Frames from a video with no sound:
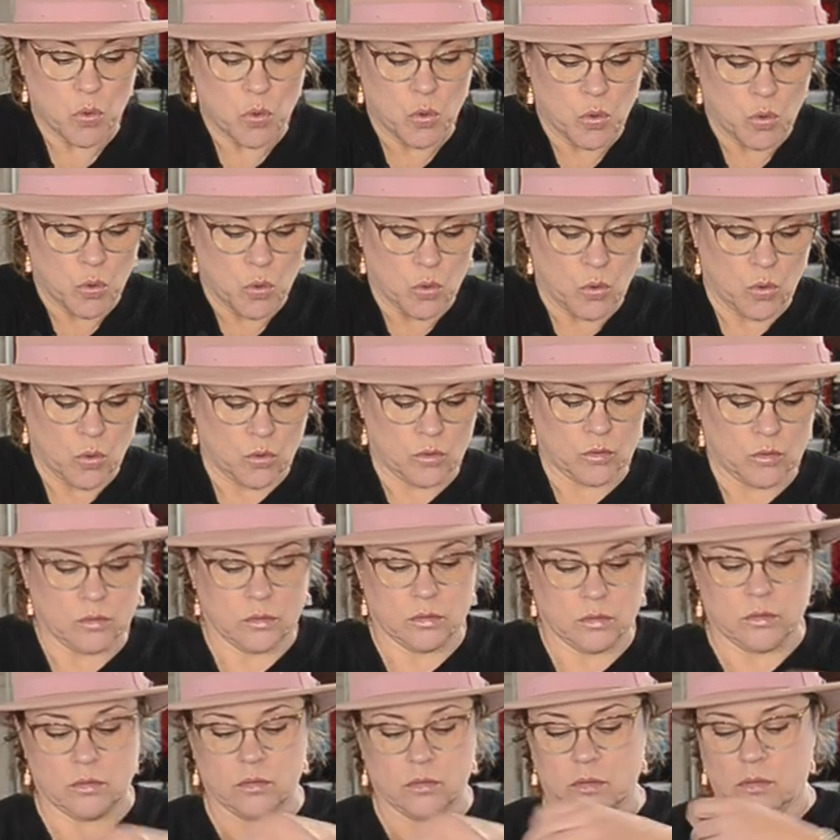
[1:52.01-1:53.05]

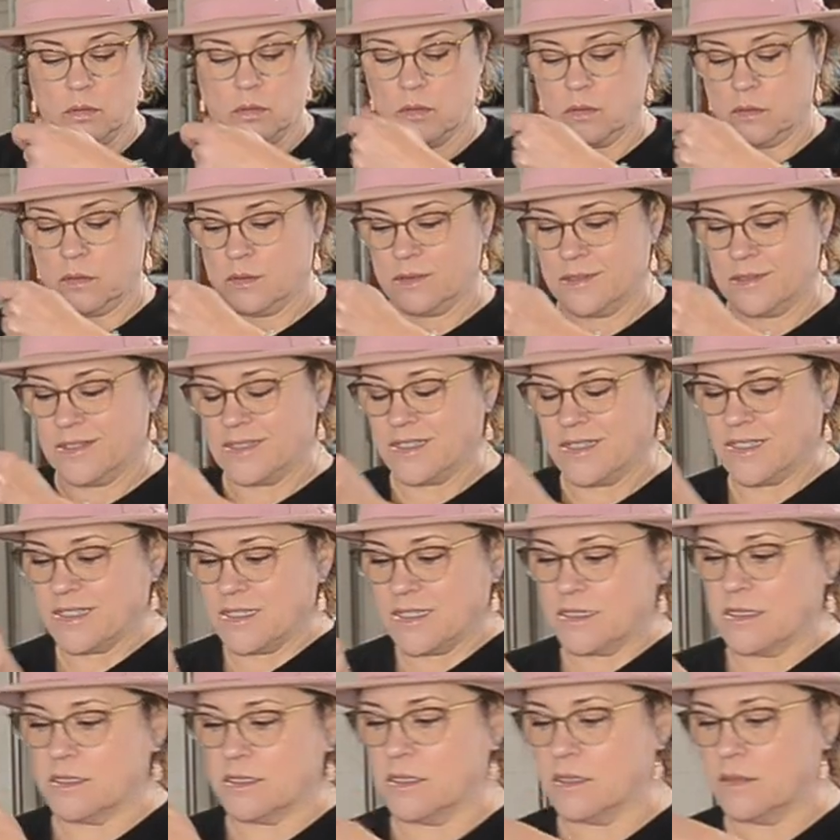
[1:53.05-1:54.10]

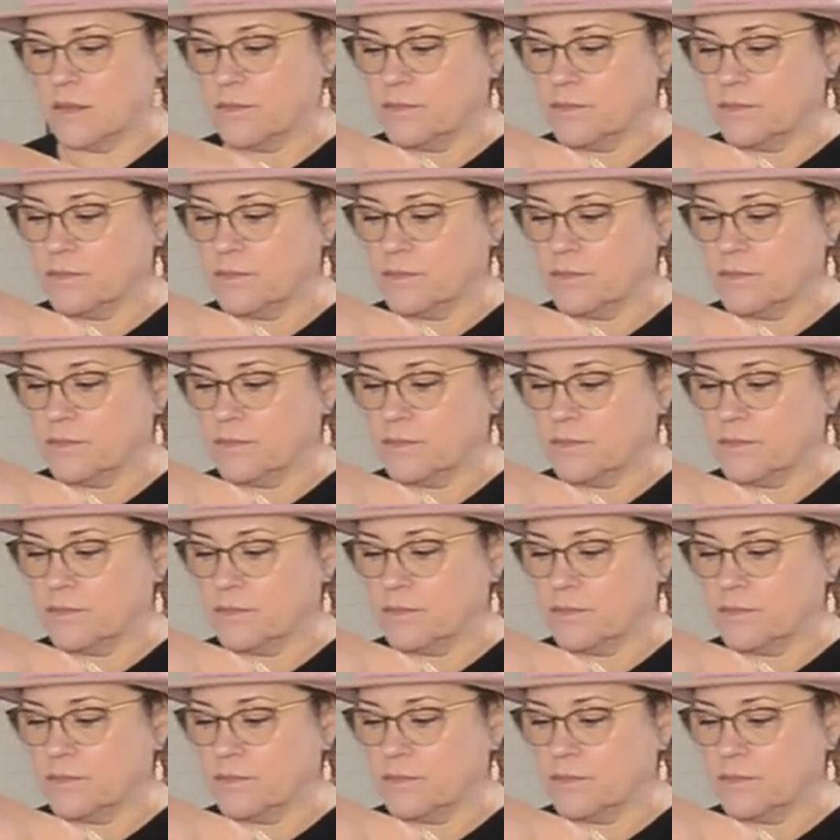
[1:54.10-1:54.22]
No one is speaking in this clip.